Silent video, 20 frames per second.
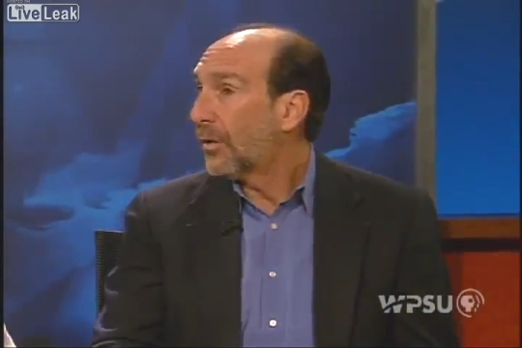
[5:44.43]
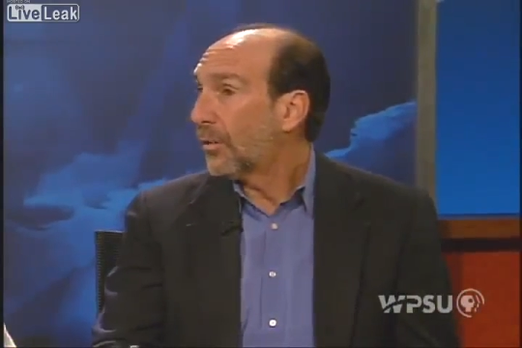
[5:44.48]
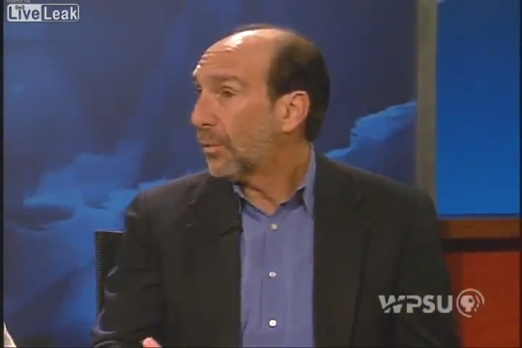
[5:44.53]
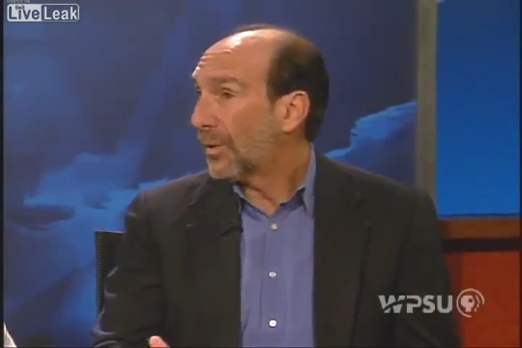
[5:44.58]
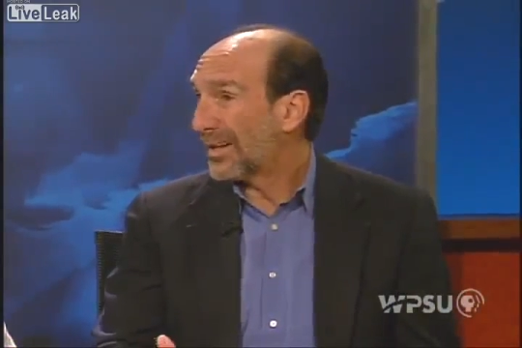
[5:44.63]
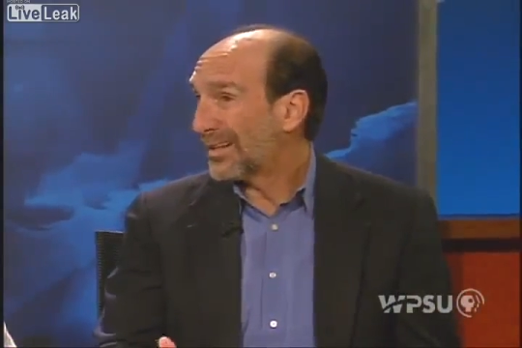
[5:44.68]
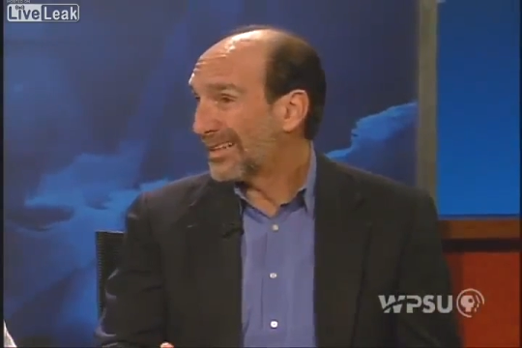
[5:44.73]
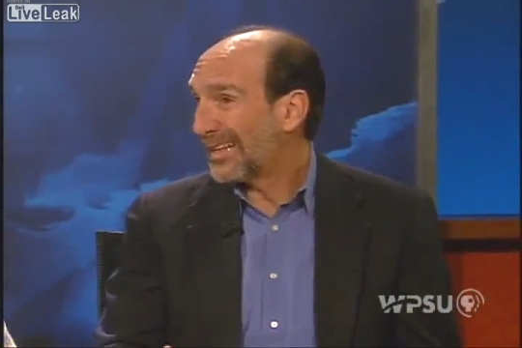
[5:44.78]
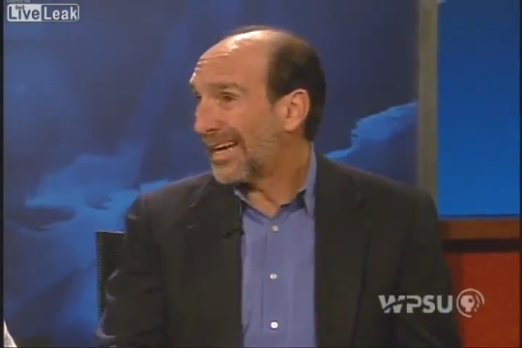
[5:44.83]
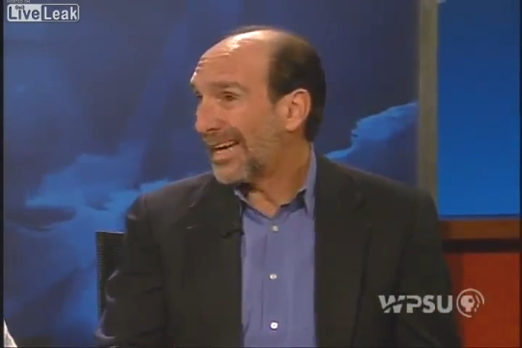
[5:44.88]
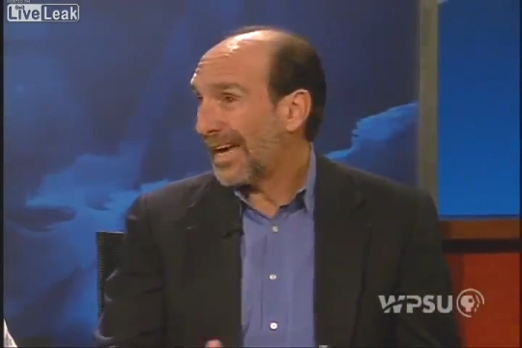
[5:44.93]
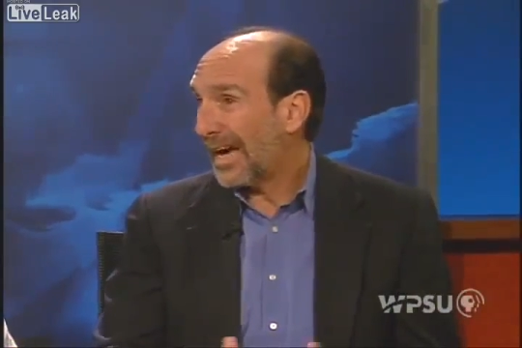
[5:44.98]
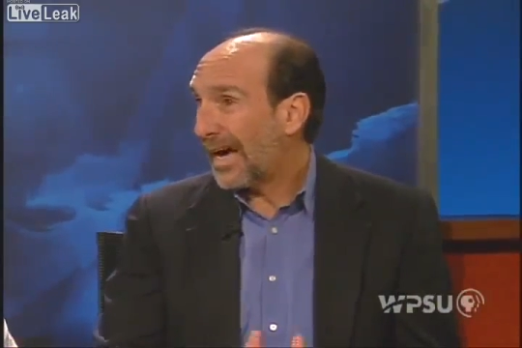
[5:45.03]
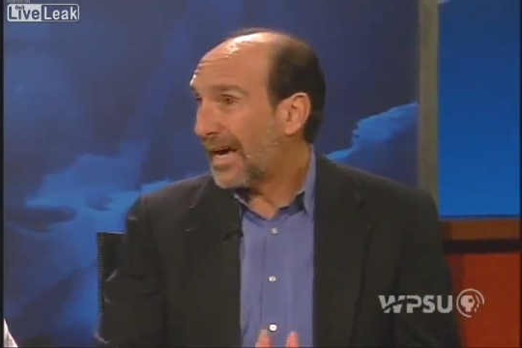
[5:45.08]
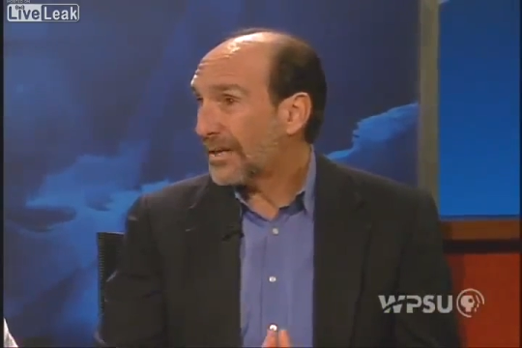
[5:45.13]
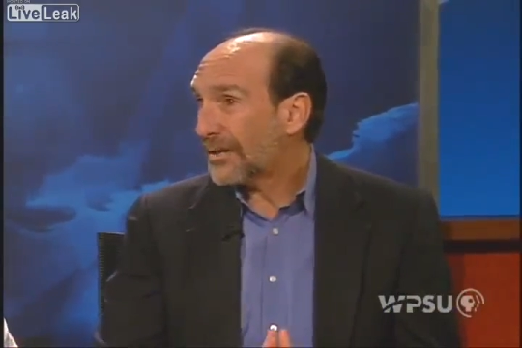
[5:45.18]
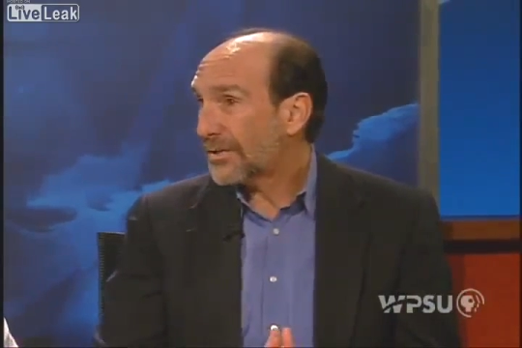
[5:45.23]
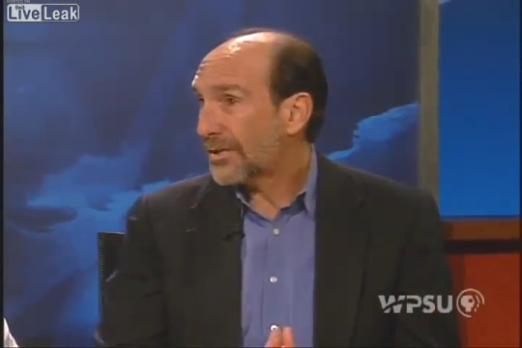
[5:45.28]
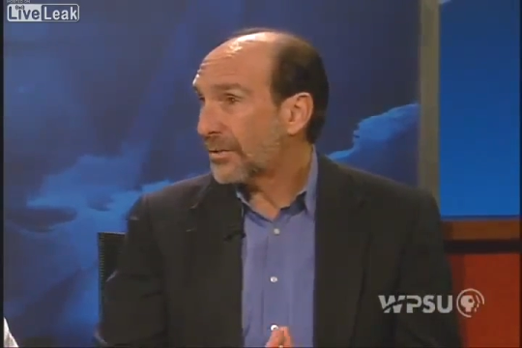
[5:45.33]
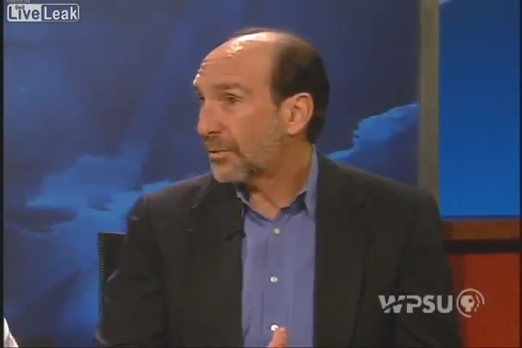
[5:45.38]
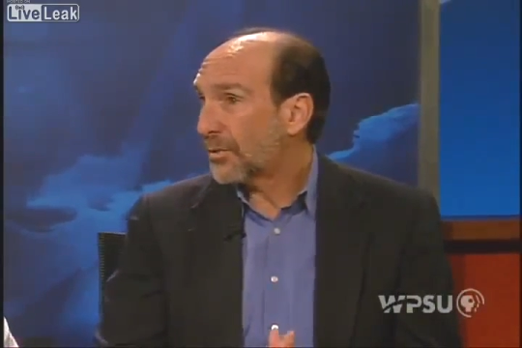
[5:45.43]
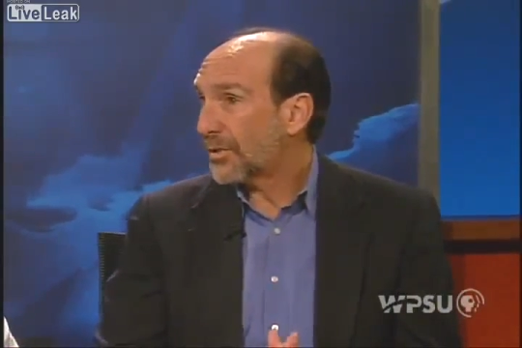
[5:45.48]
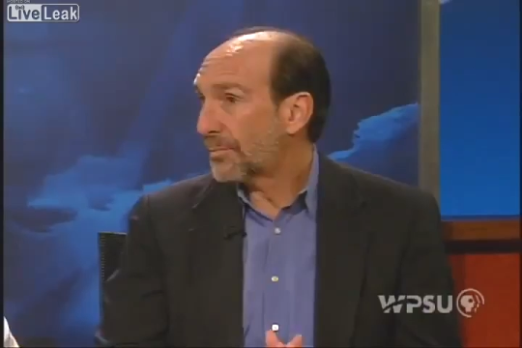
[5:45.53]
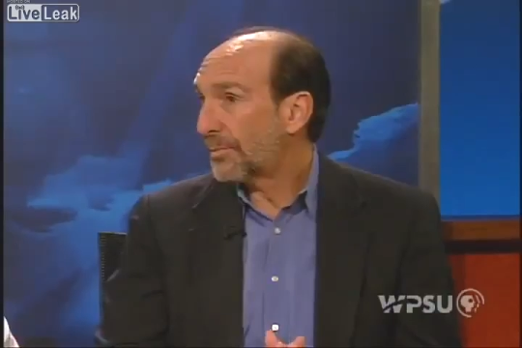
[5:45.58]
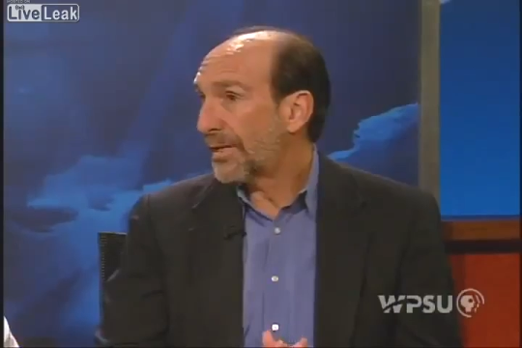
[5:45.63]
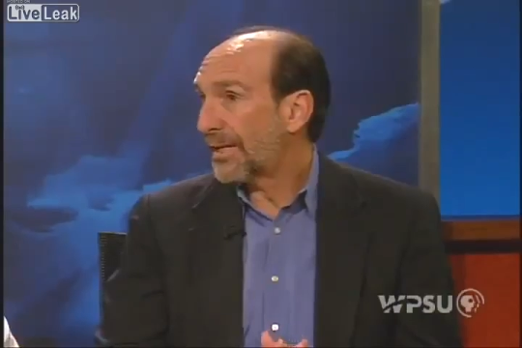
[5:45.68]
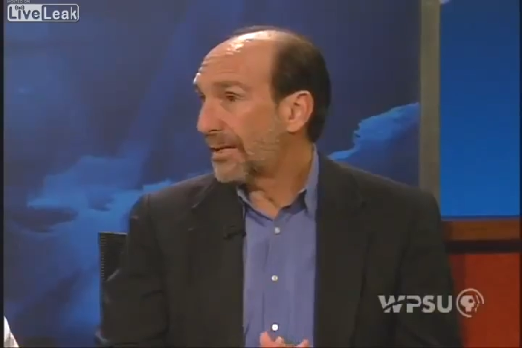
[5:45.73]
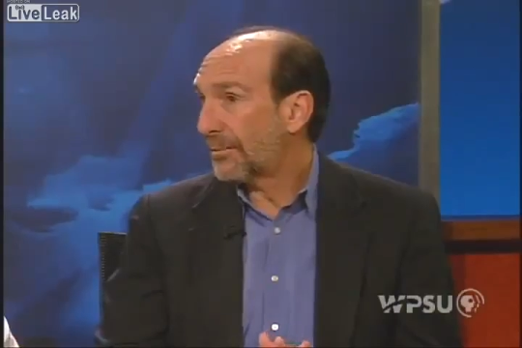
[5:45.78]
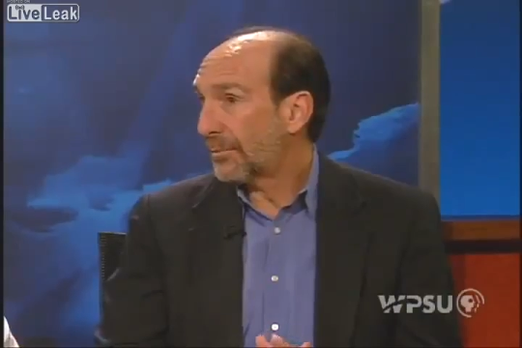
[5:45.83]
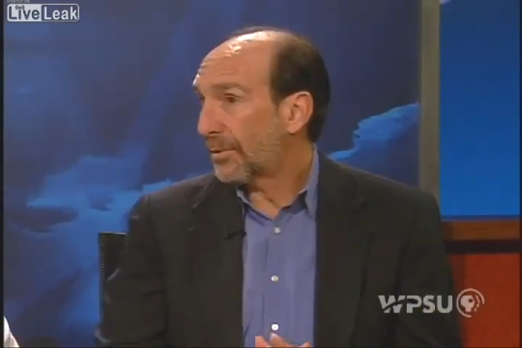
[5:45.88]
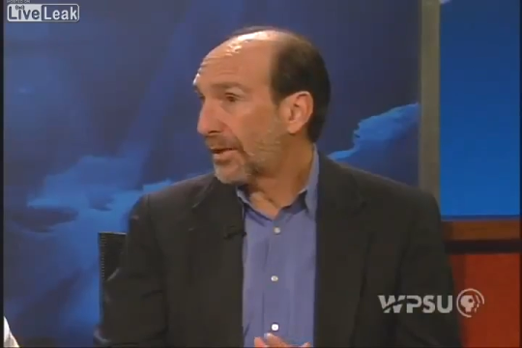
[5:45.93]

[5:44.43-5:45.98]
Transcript: where dioxin was being